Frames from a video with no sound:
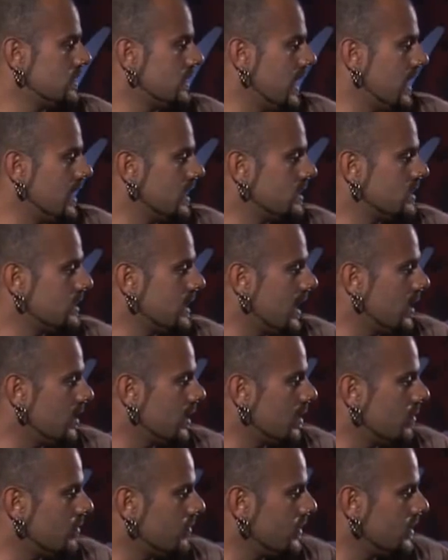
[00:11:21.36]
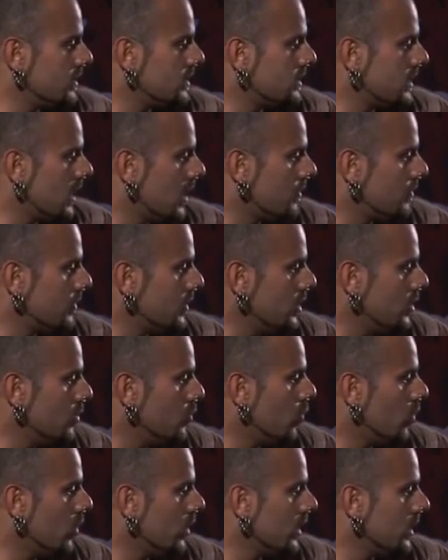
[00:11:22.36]
setting a sound up for yourself that you
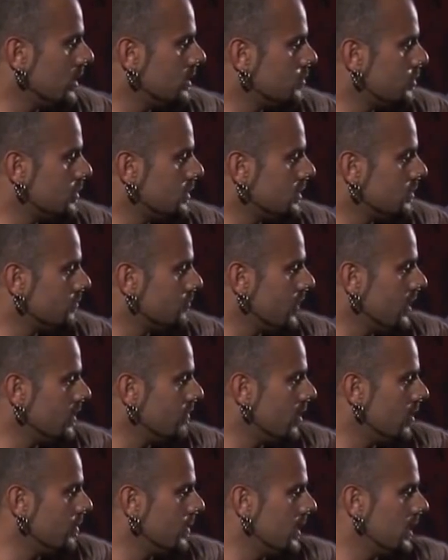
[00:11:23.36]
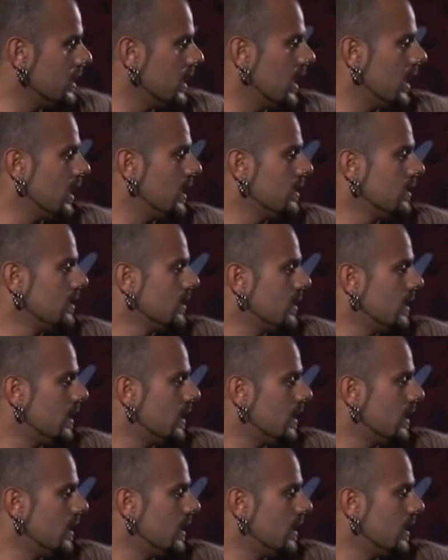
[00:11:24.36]
want. Let's put some reverb in there.